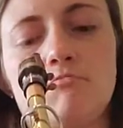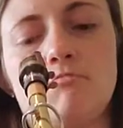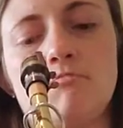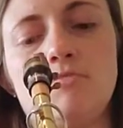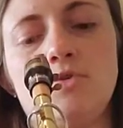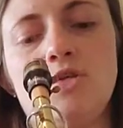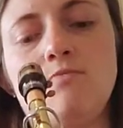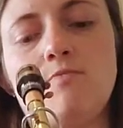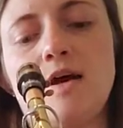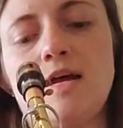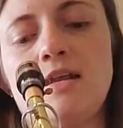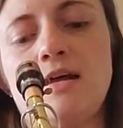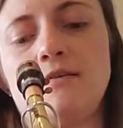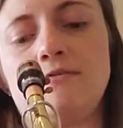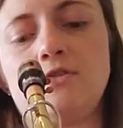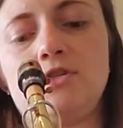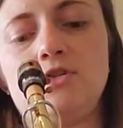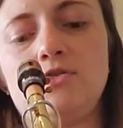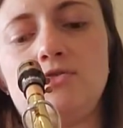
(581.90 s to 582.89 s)
you might
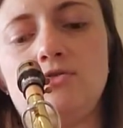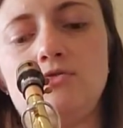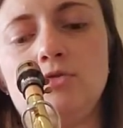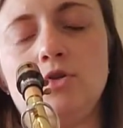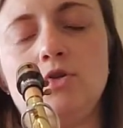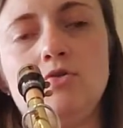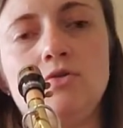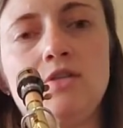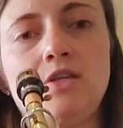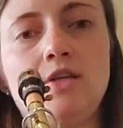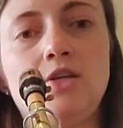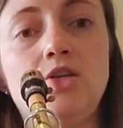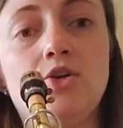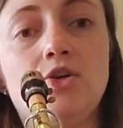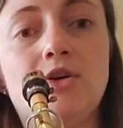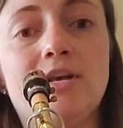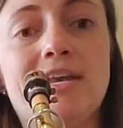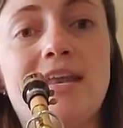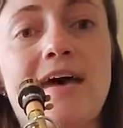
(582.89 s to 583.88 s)
have to loosen
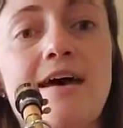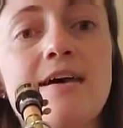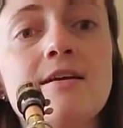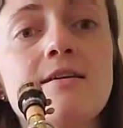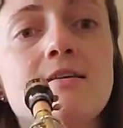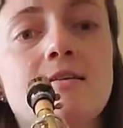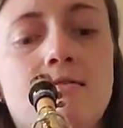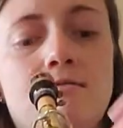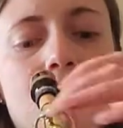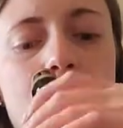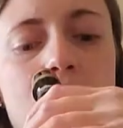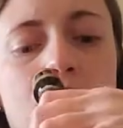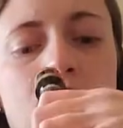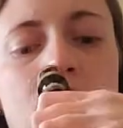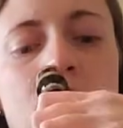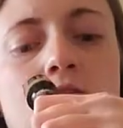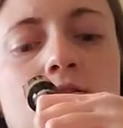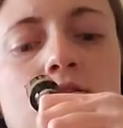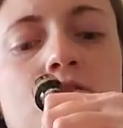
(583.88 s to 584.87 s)
your neck
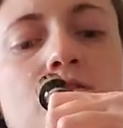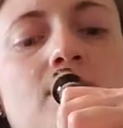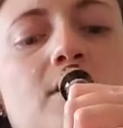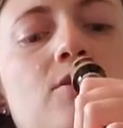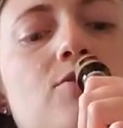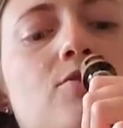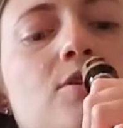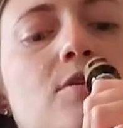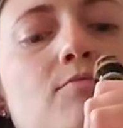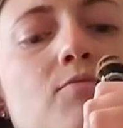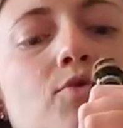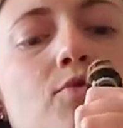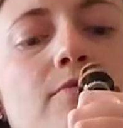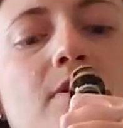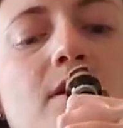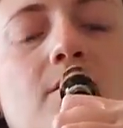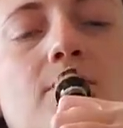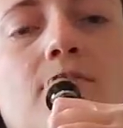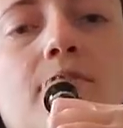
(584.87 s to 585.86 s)
so that you can move
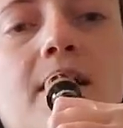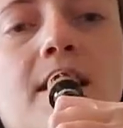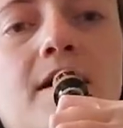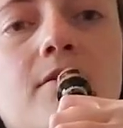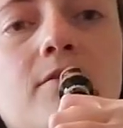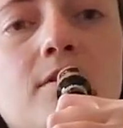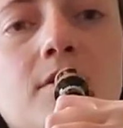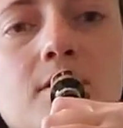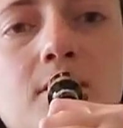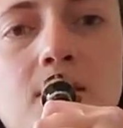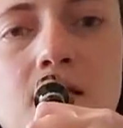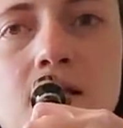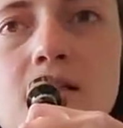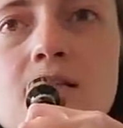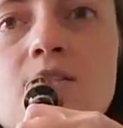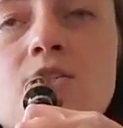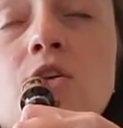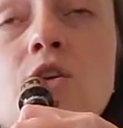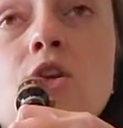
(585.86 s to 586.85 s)
it around.
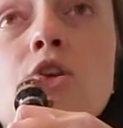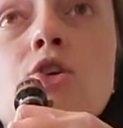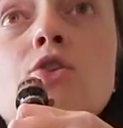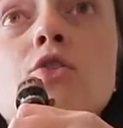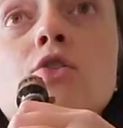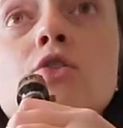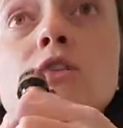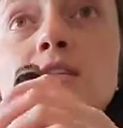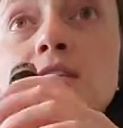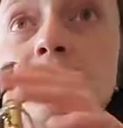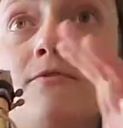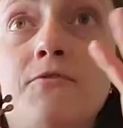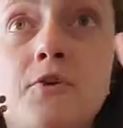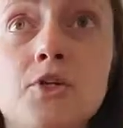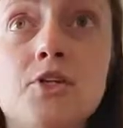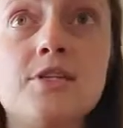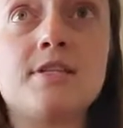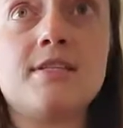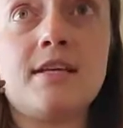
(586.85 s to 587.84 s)
So you
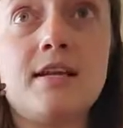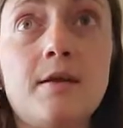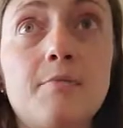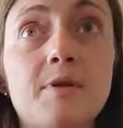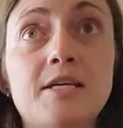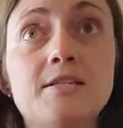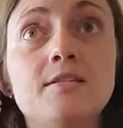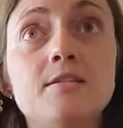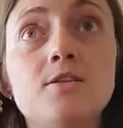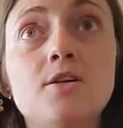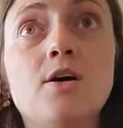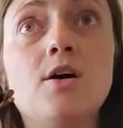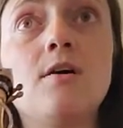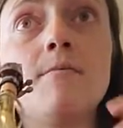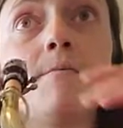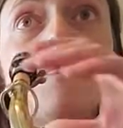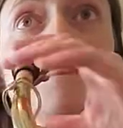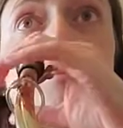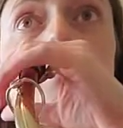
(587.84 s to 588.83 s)
first sit up nice and
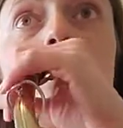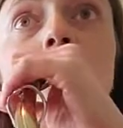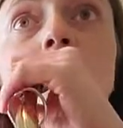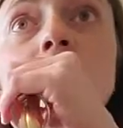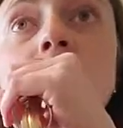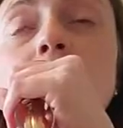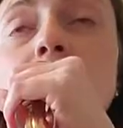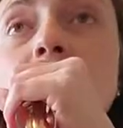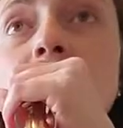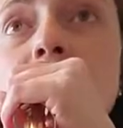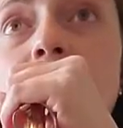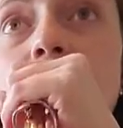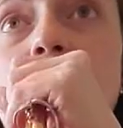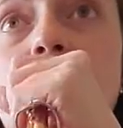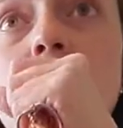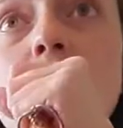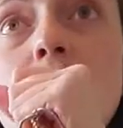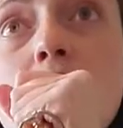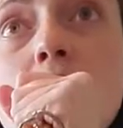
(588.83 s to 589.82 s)
tall, look straight
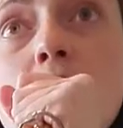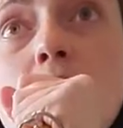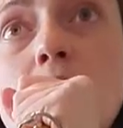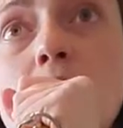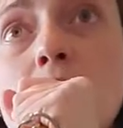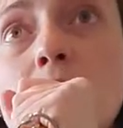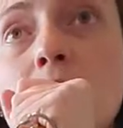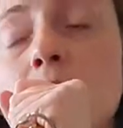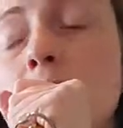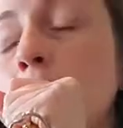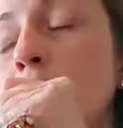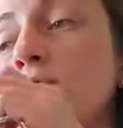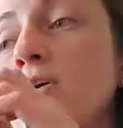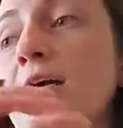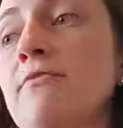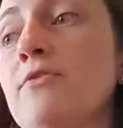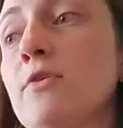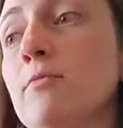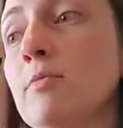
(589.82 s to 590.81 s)
ahead.
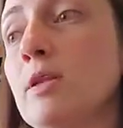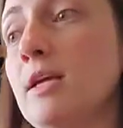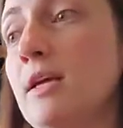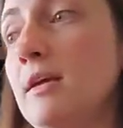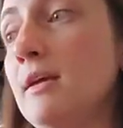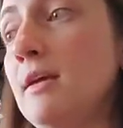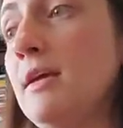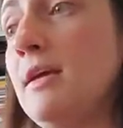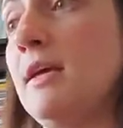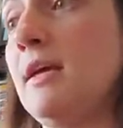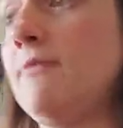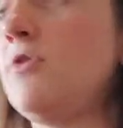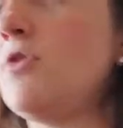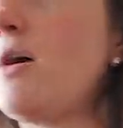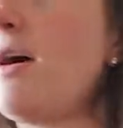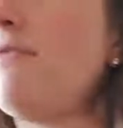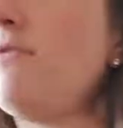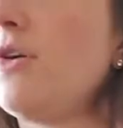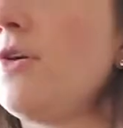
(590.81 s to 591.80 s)
Preferably if you
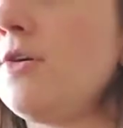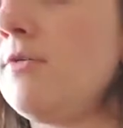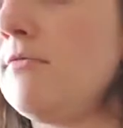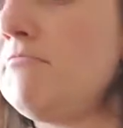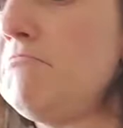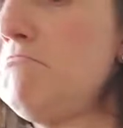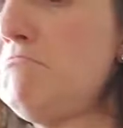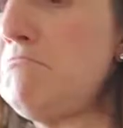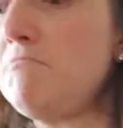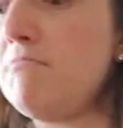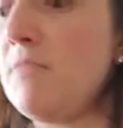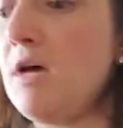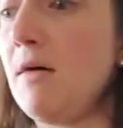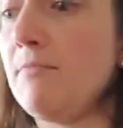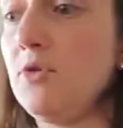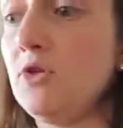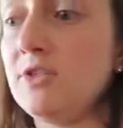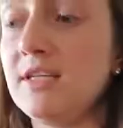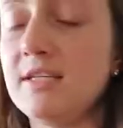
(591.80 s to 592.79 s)
have your a
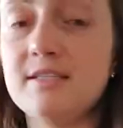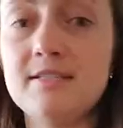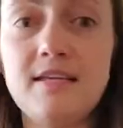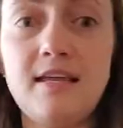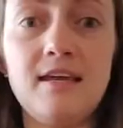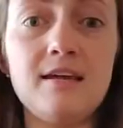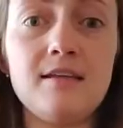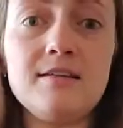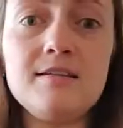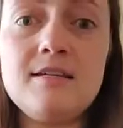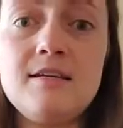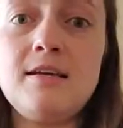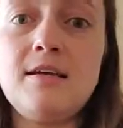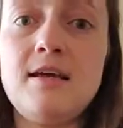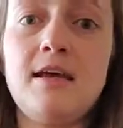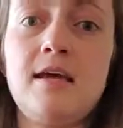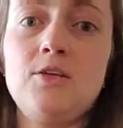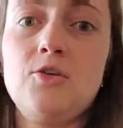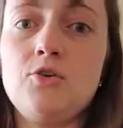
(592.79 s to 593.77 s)
music stand
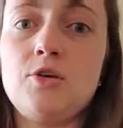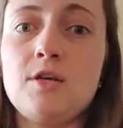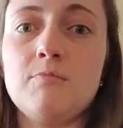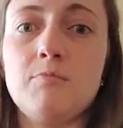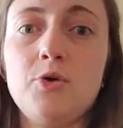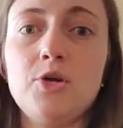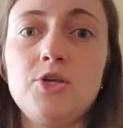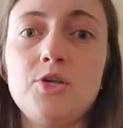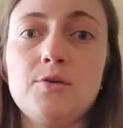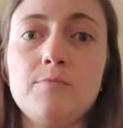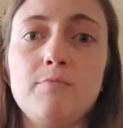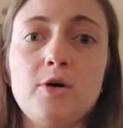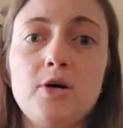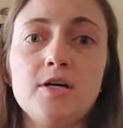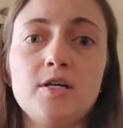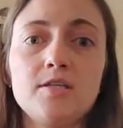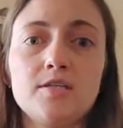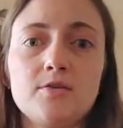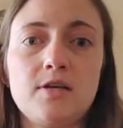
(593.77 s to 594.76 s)
and you can put your
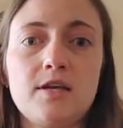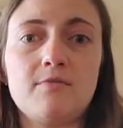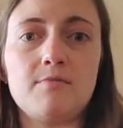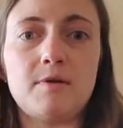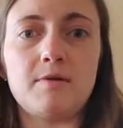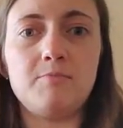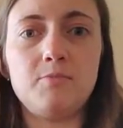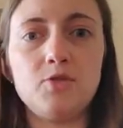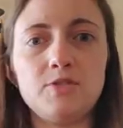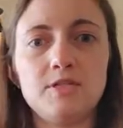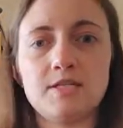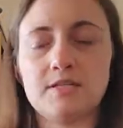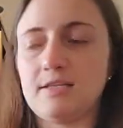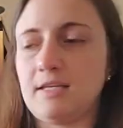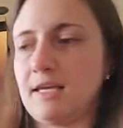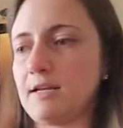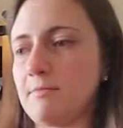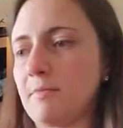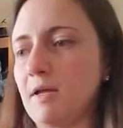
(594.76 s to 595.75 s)
book. So I have my music
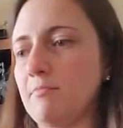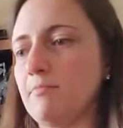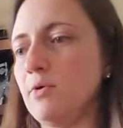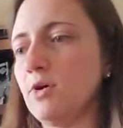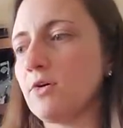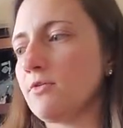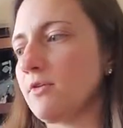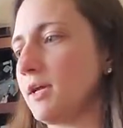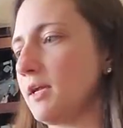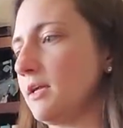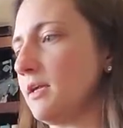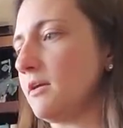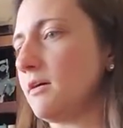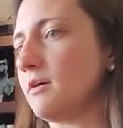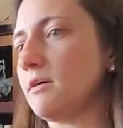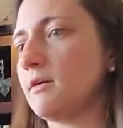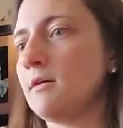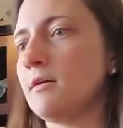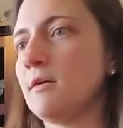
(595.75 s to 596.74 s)
stand and my book right
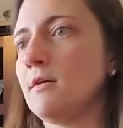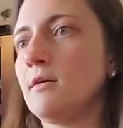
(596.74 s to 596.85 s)
here.